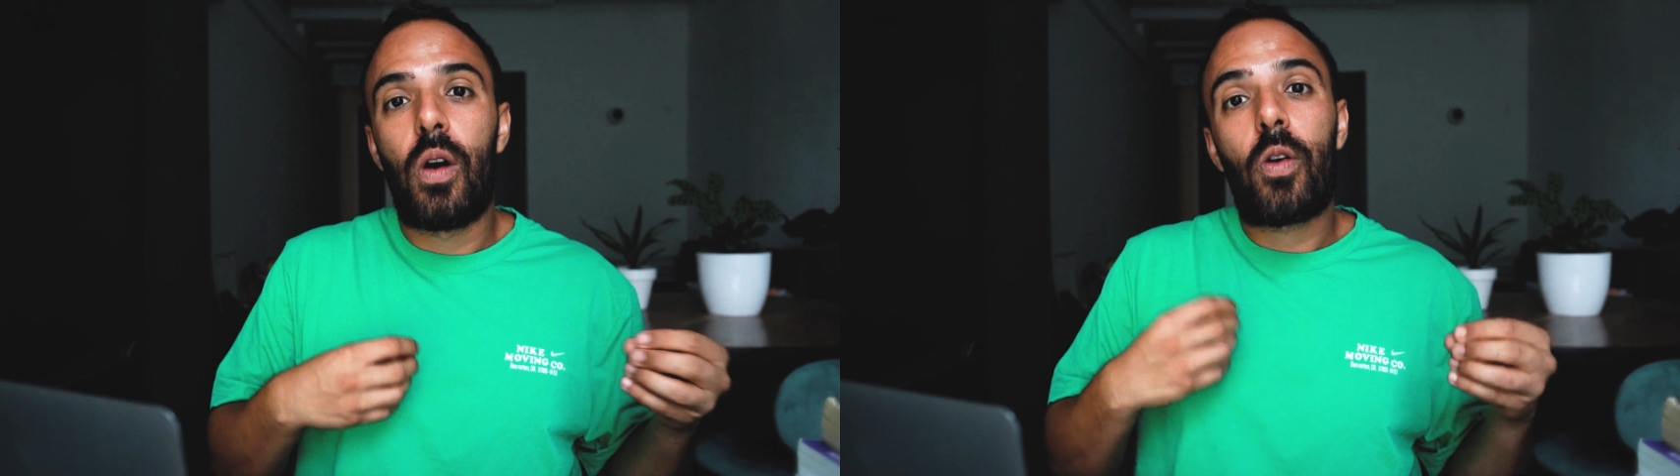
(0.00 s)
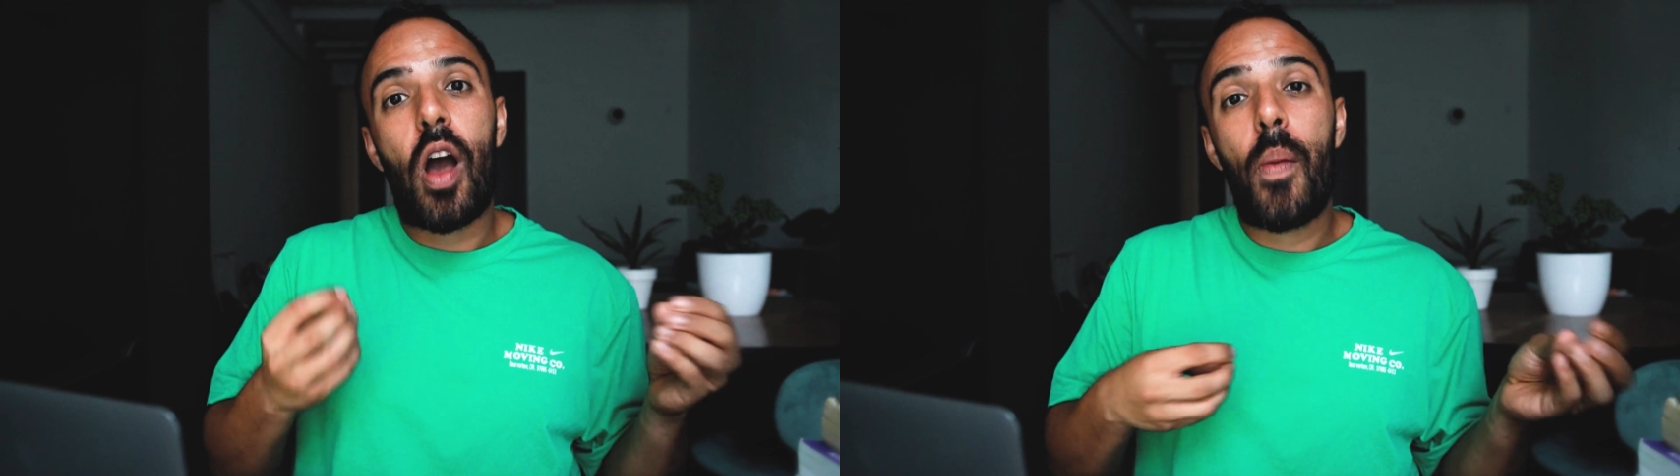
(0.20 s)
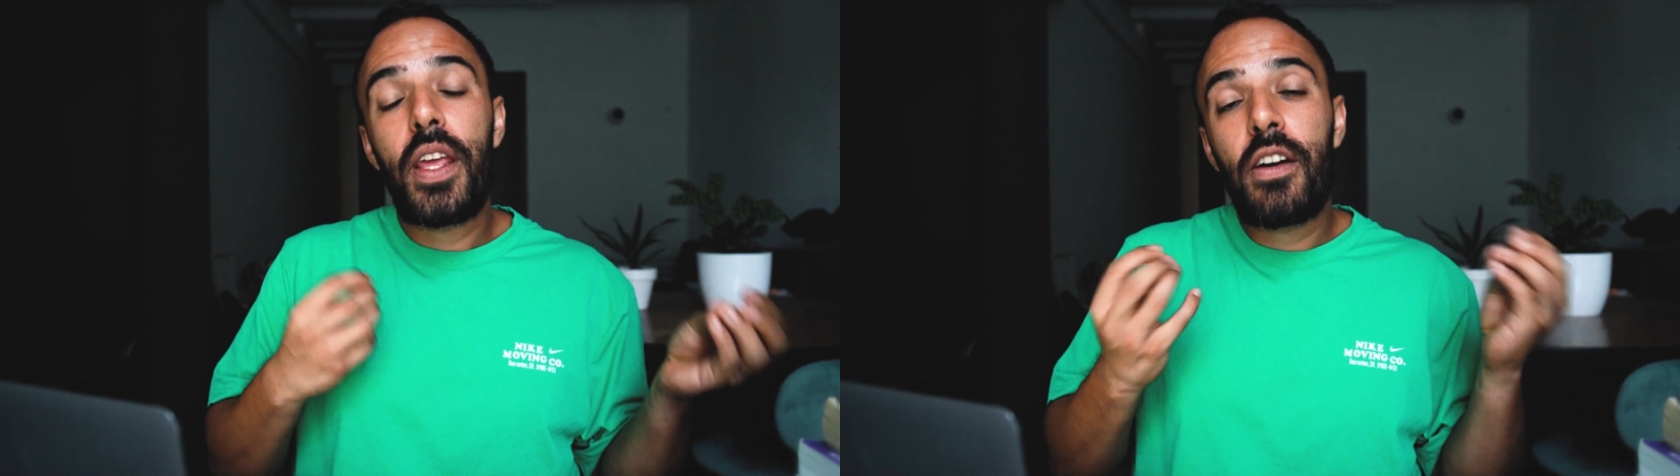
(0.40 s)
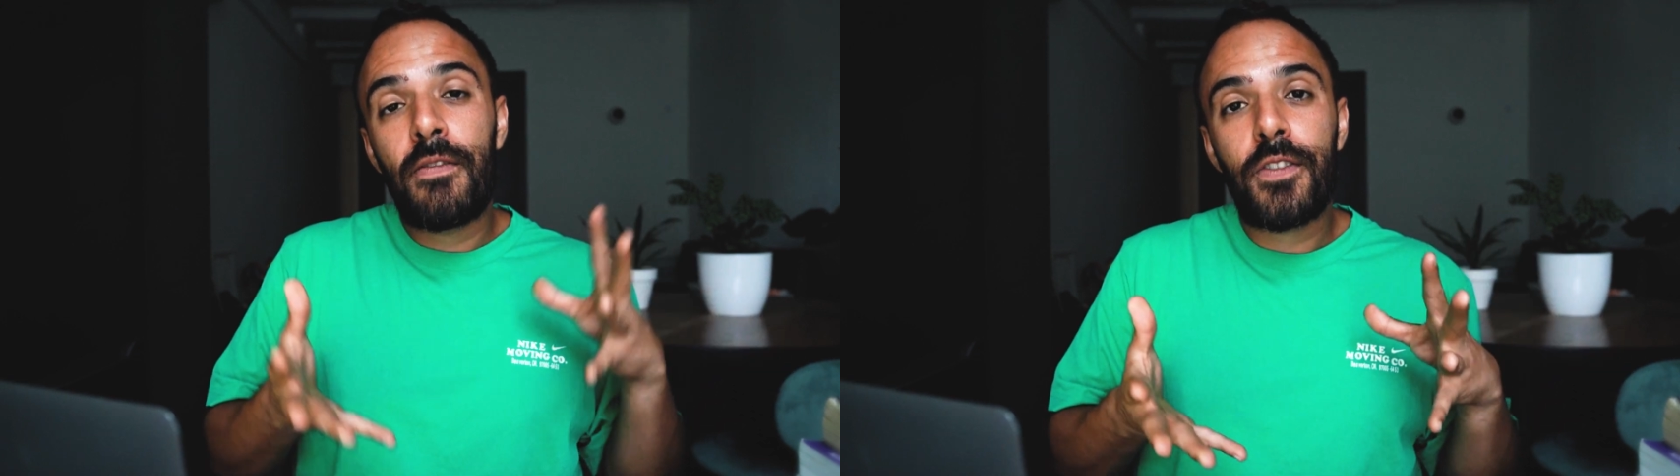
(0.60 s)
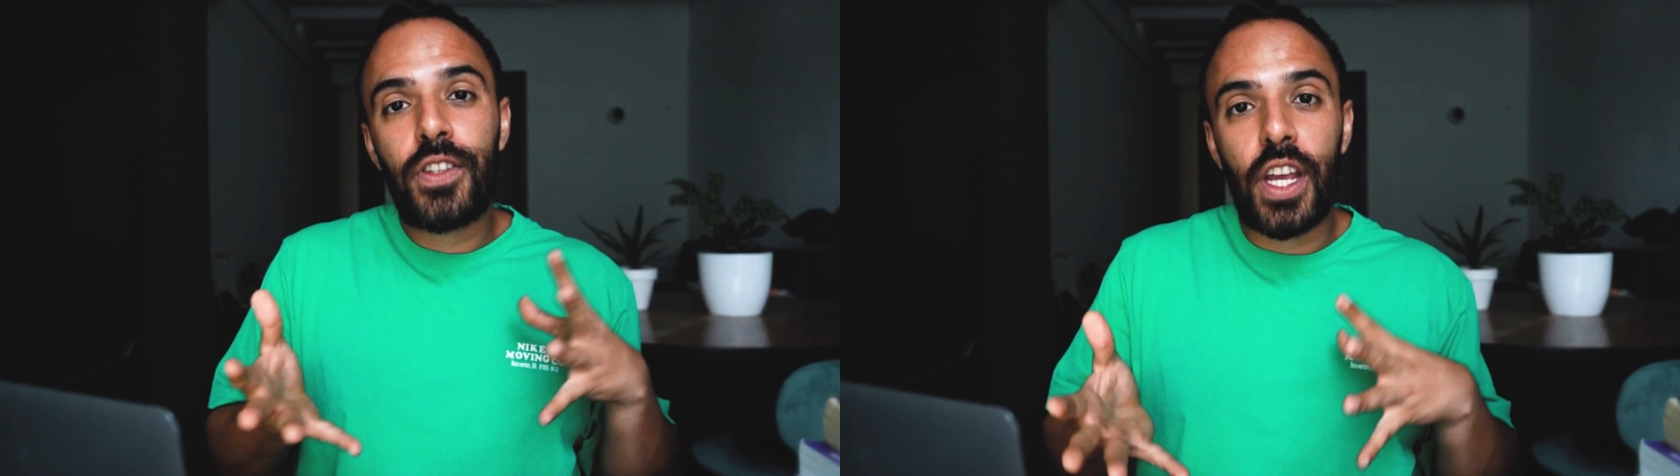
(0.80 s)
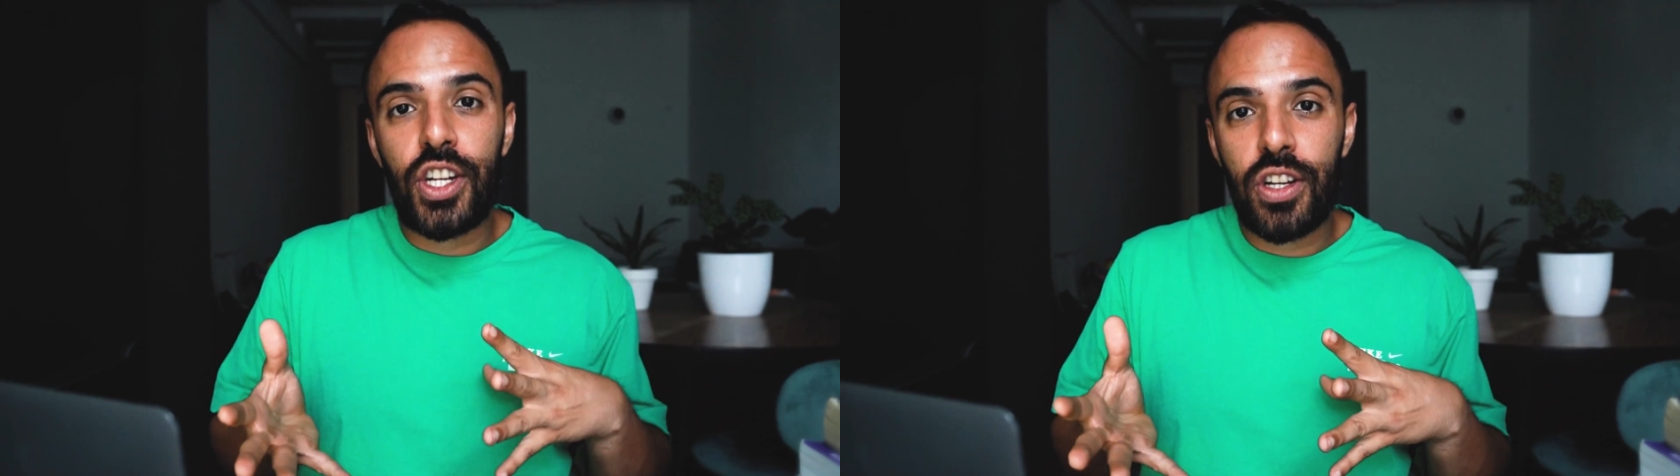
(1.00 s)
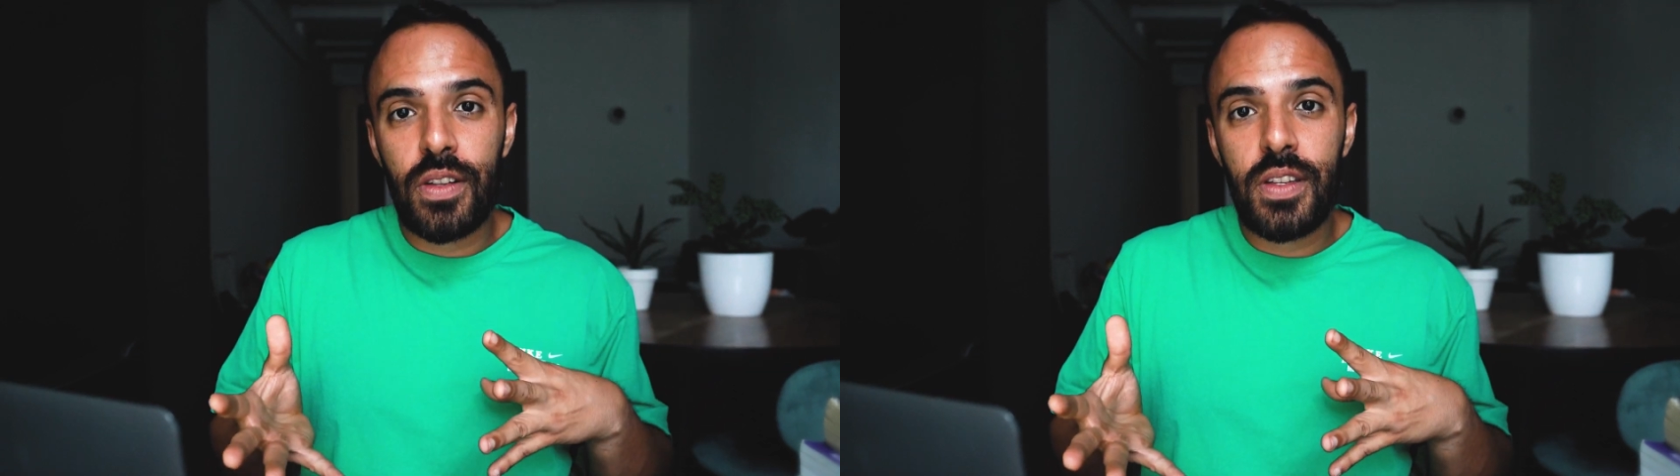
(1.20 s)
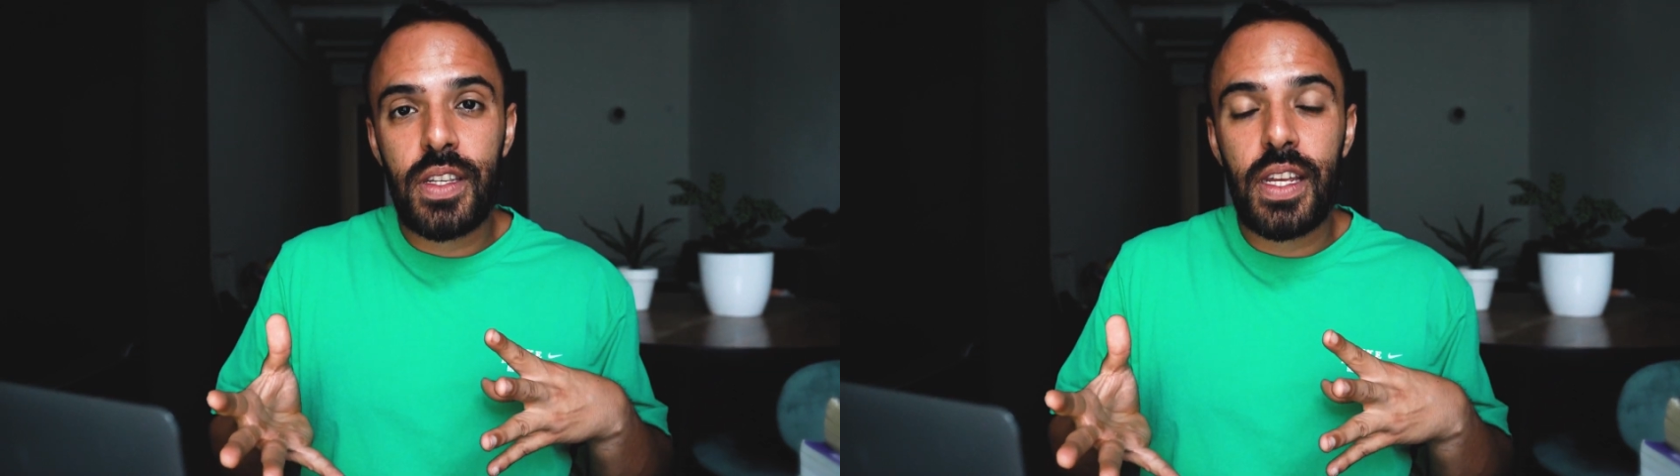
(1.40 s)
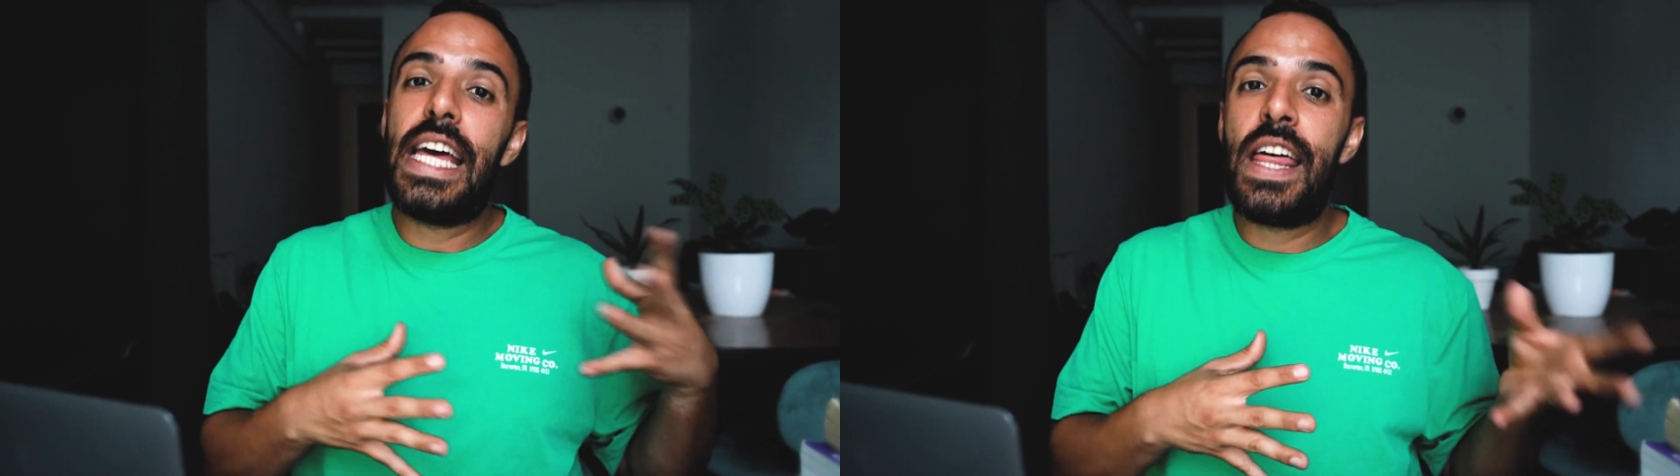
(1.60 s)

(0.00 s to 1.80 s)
or how many conversations